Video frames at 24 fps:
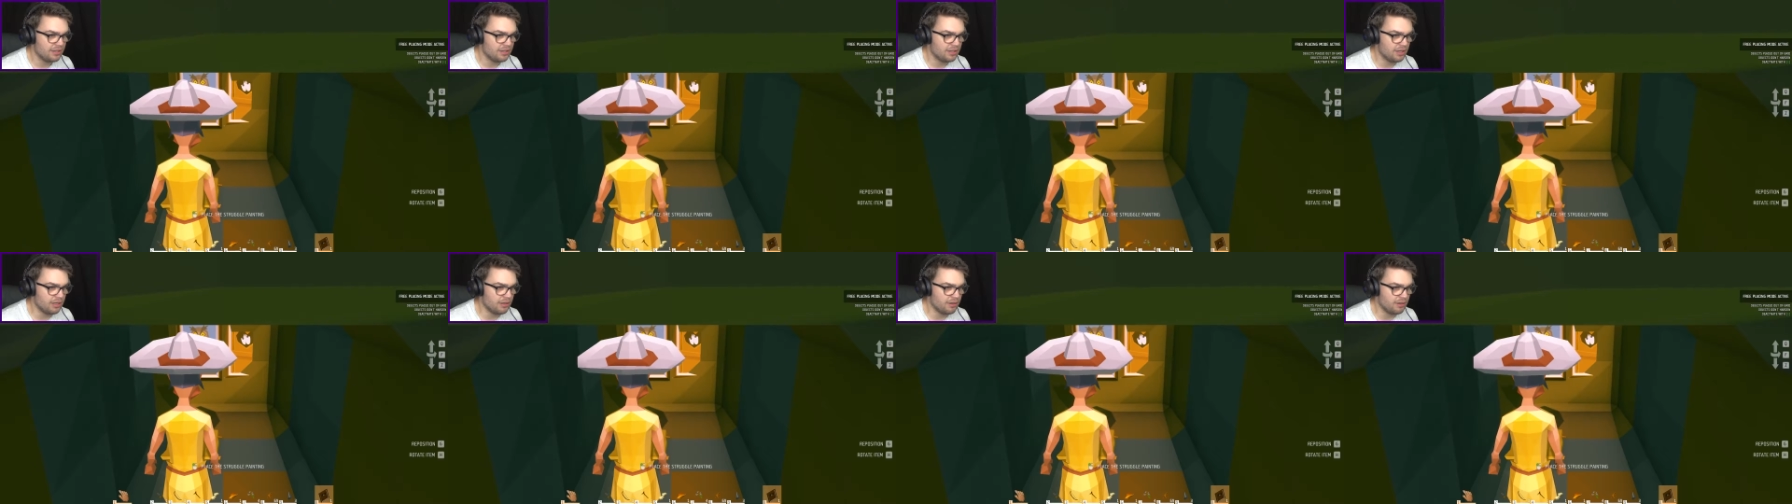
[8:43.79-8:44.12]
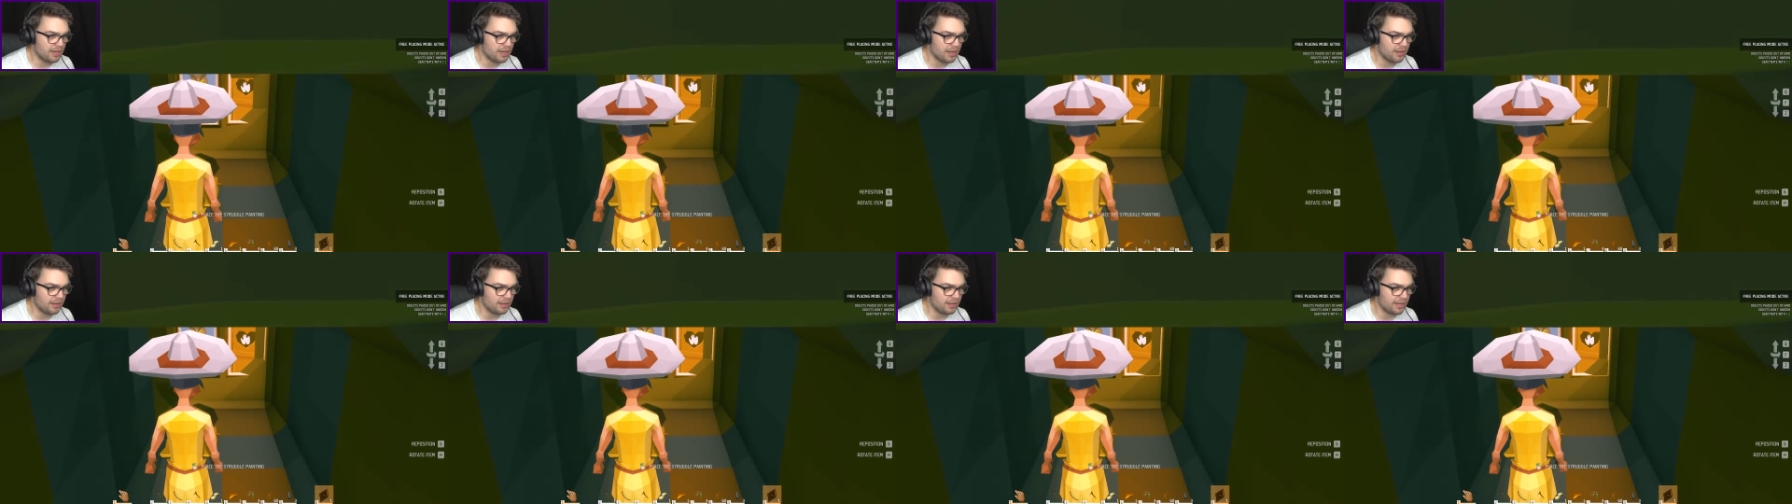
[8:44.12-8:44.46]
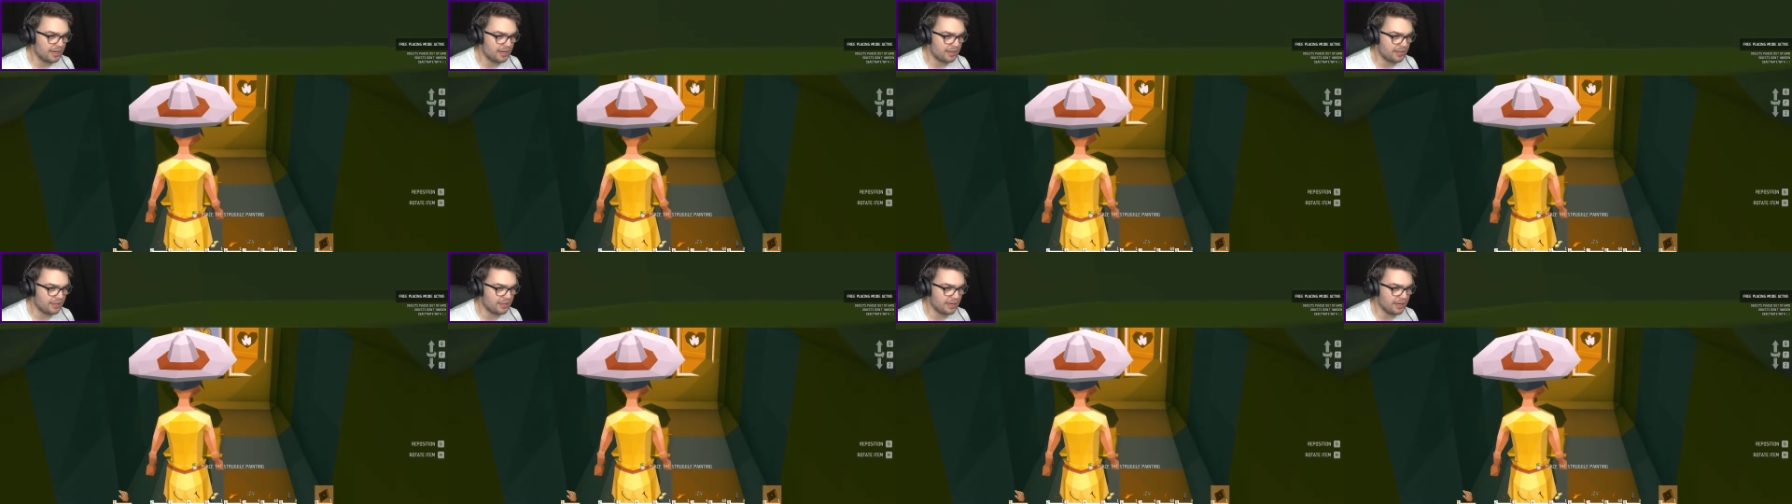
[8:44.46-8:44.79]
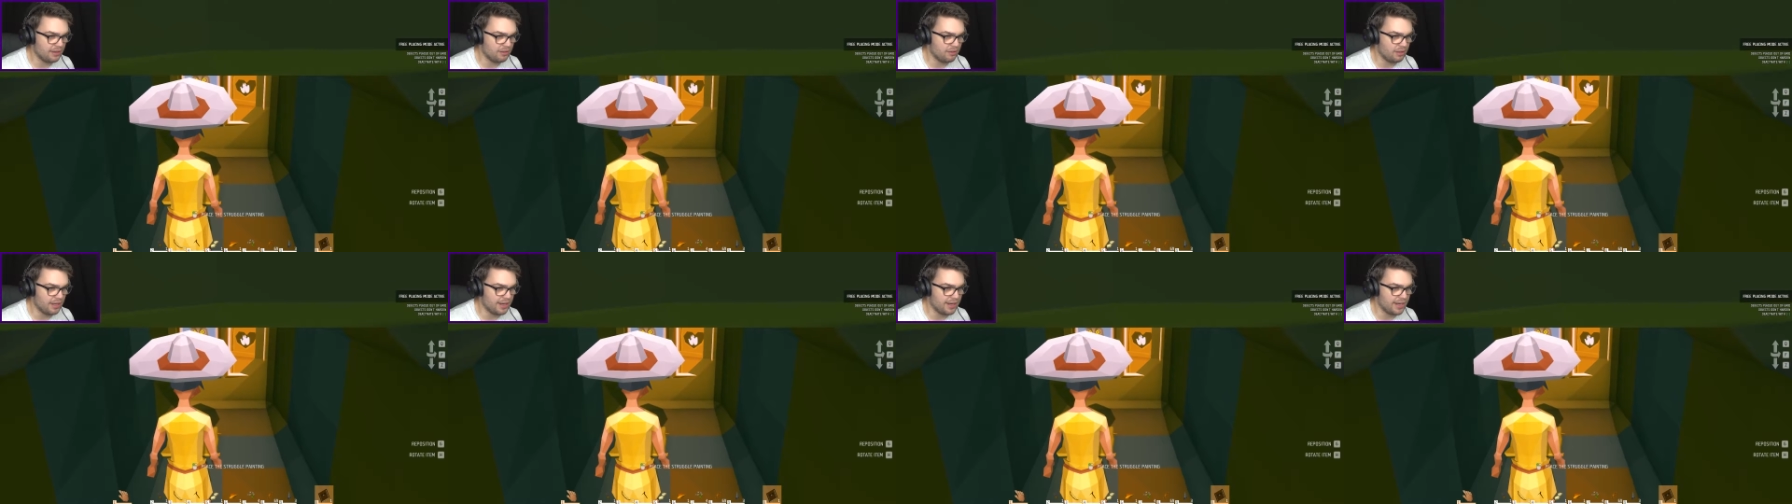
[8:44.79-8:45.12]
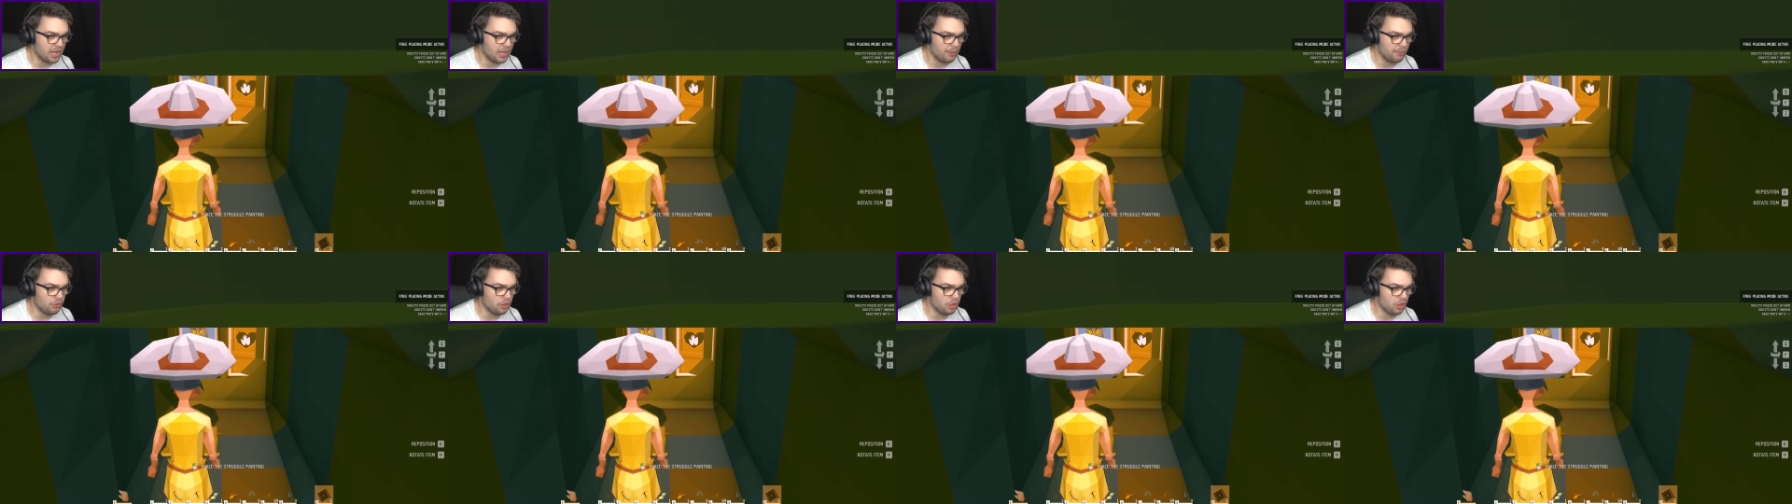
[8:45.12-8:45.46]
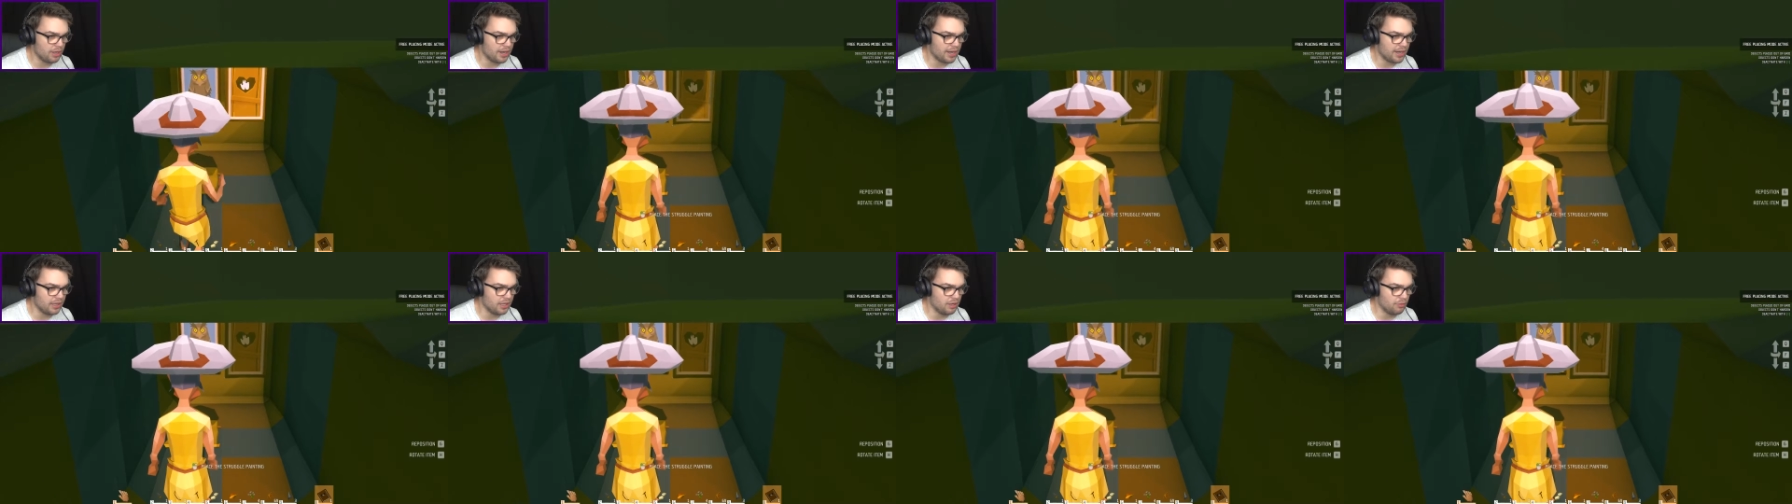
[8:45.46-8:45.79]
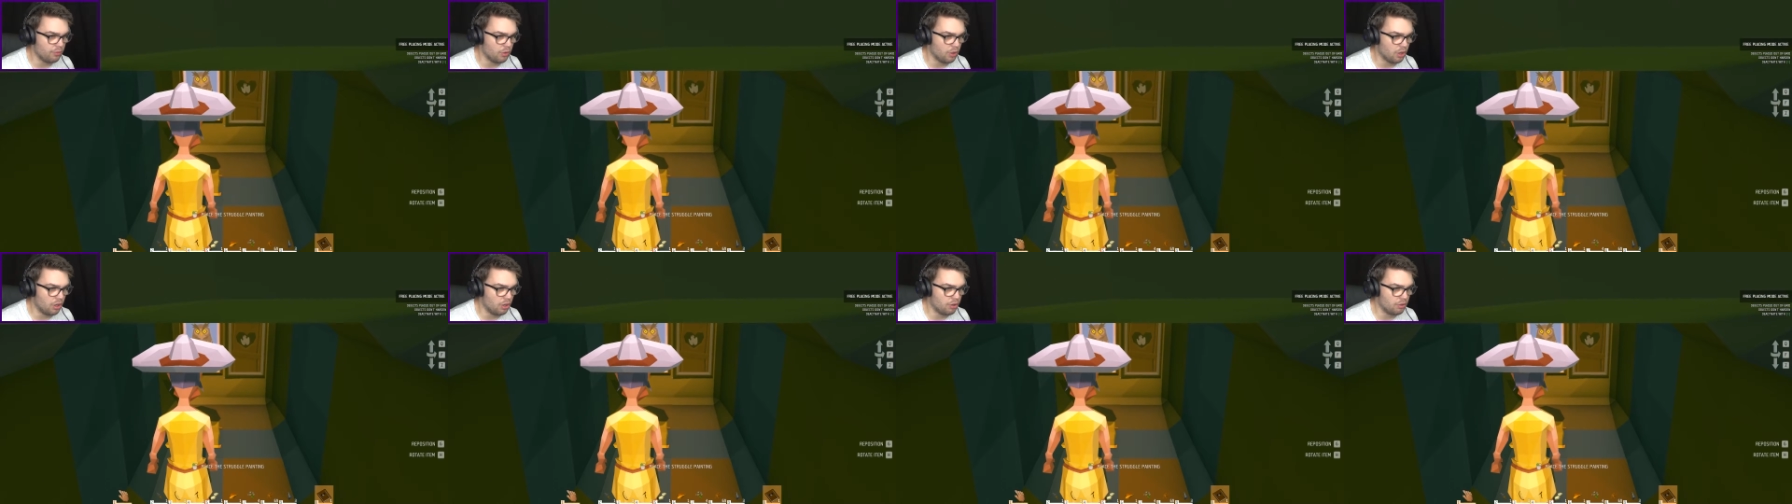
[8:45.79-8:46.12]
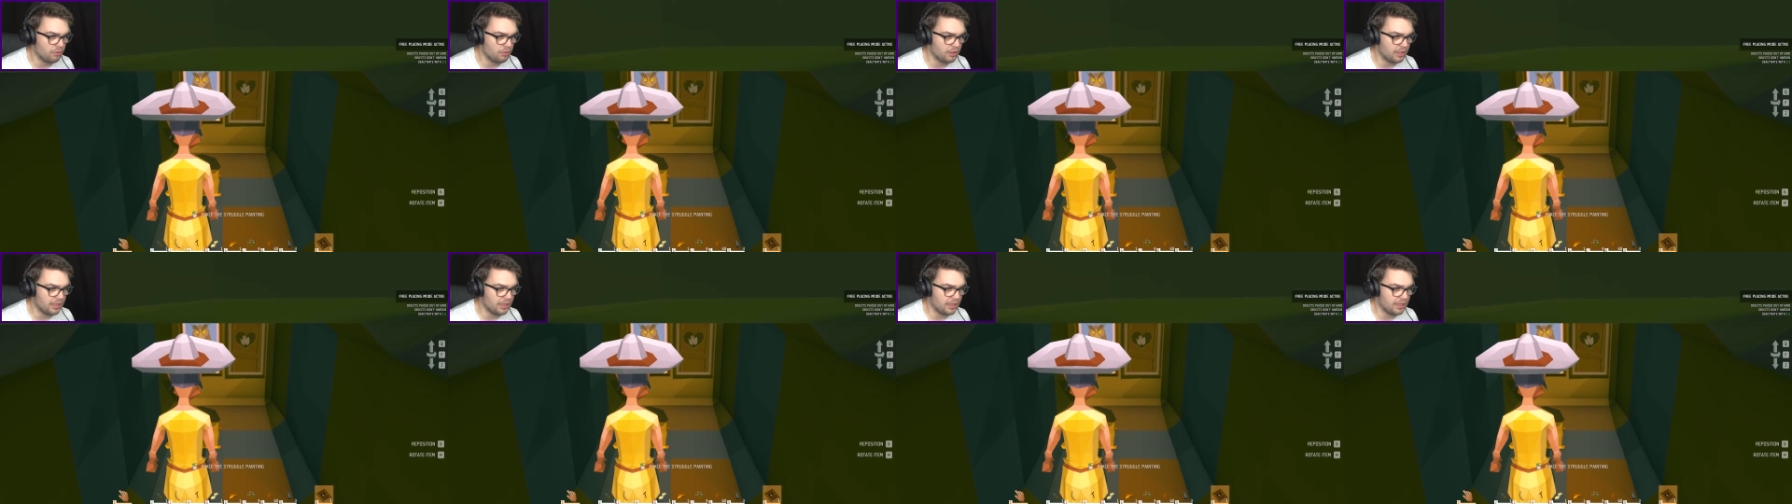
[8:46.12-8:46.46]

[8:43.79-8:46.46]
Oh, yeah, get it lined up. Not in the wall.